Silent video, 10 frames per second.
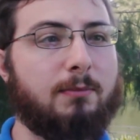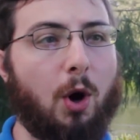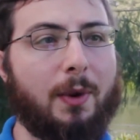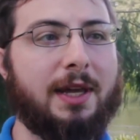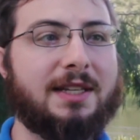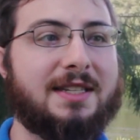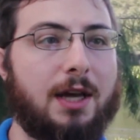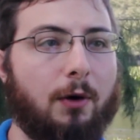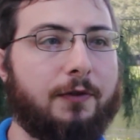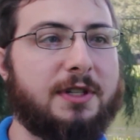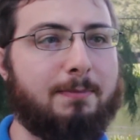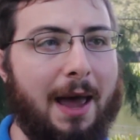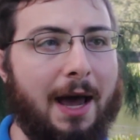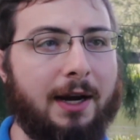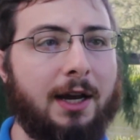mowing itself is
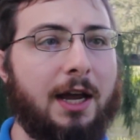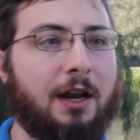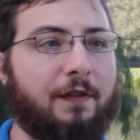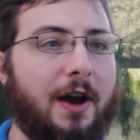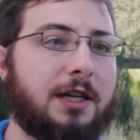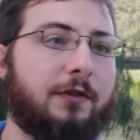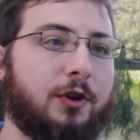bad. In fact,